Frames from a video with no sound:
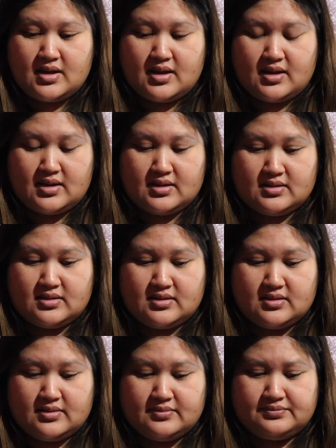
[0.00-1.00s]
And
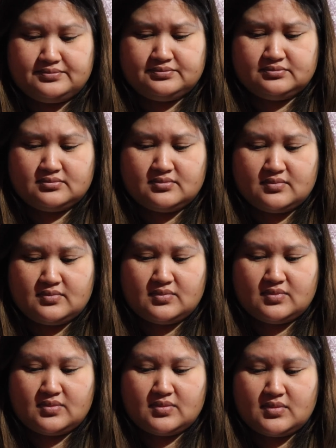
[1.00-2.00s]
um,
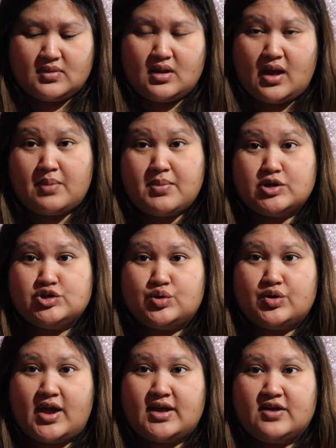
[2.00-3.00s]
I make
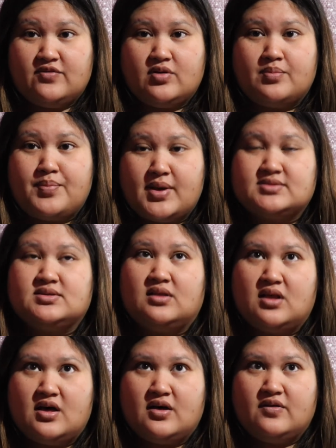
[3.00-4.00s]
sure that I give her the best
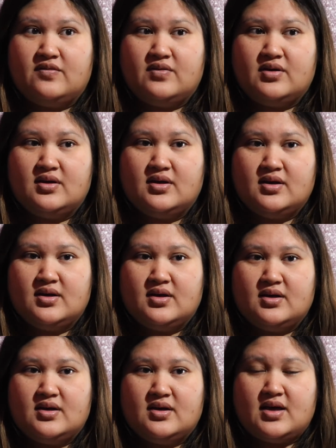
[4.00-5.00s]
love
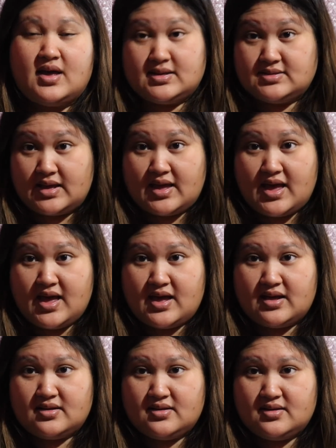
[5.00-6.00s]
as I
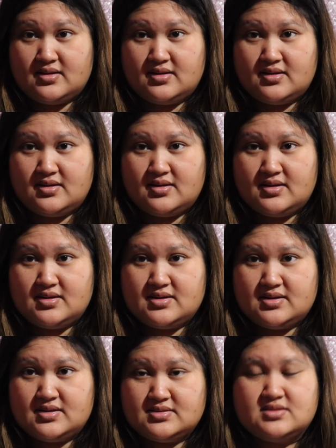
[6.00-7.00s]
can
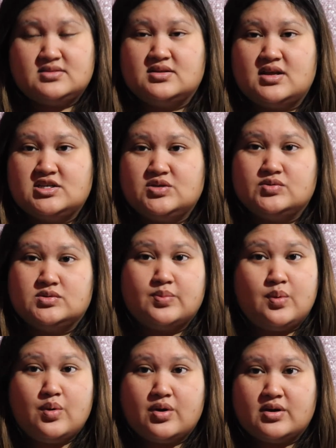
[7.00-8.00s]
since the day she was
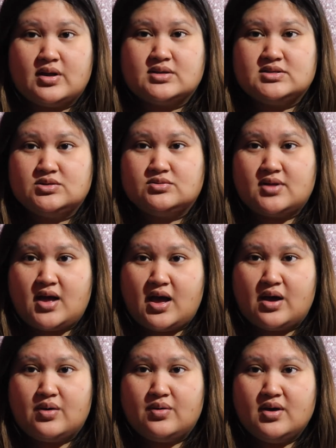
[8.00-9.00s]
born until
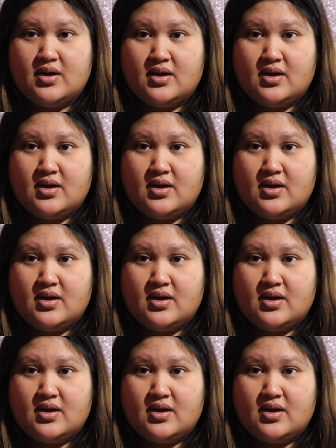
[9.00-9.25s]
now